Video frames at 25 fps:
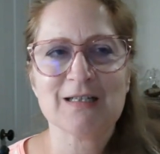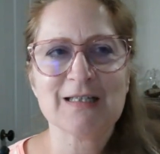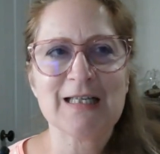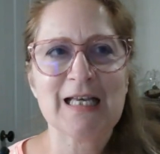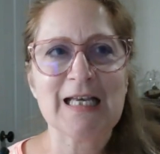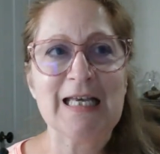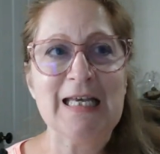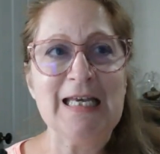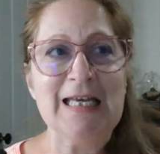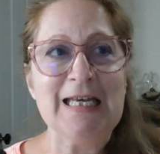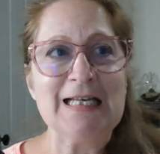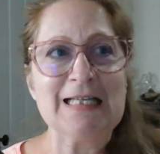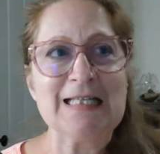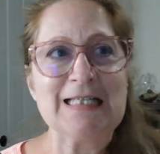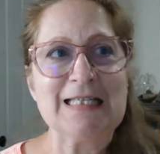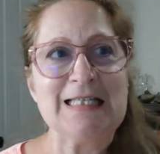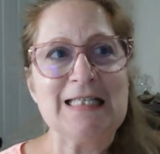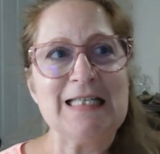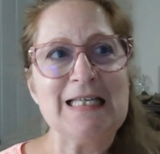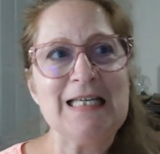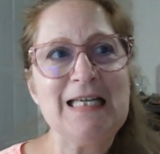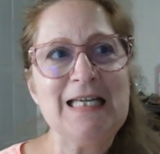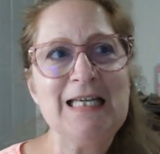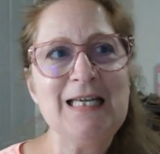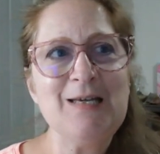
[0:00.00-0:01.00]
because I can't
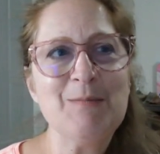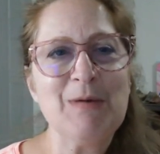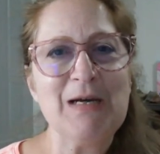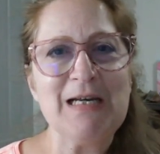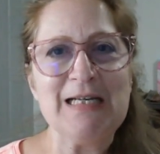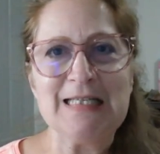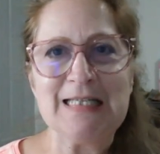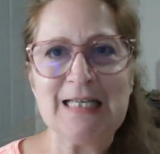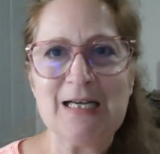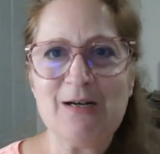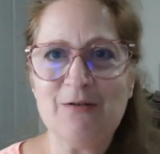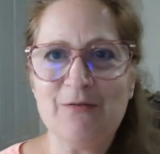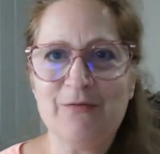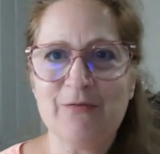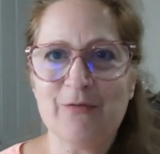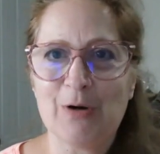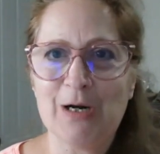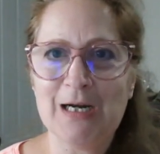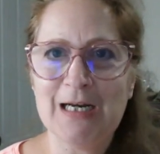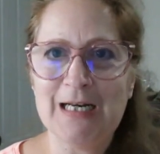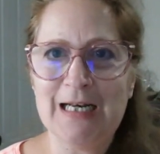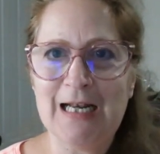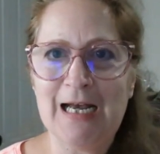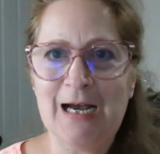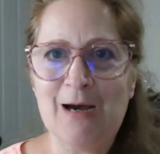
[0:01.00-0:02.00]
see myself
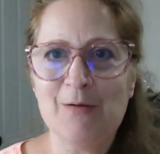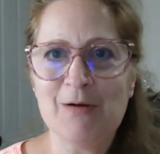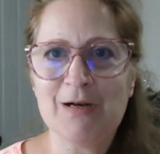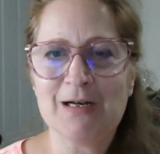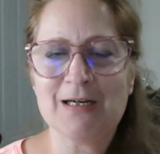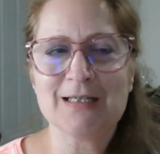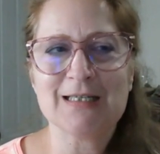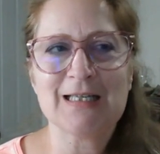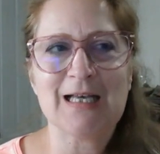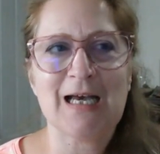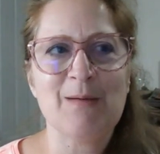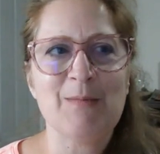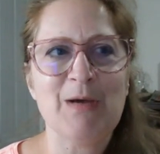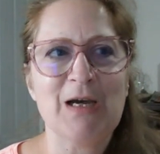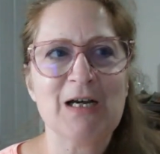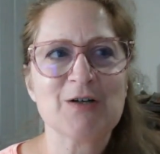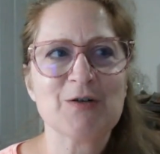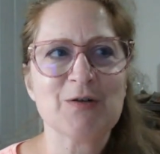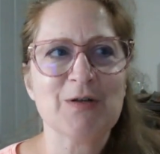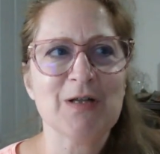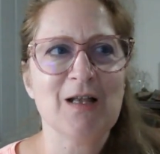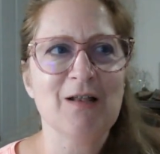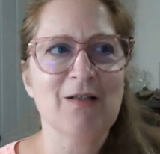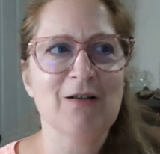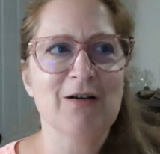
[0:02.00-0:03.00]
right now because I'm
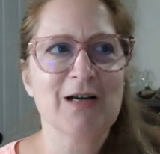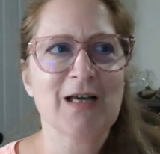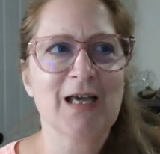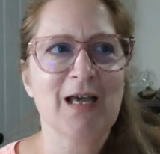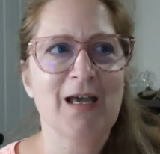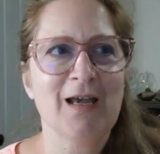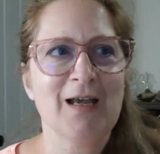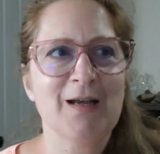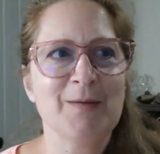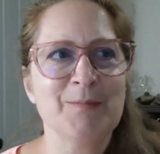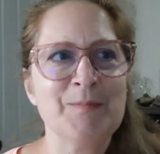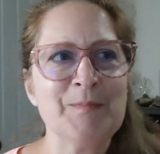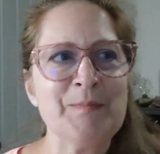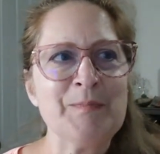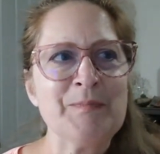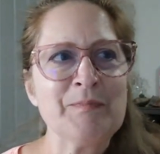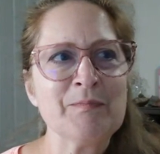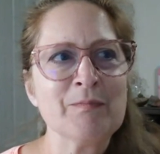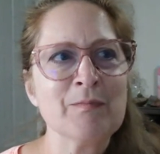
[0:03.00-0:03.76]
actually looking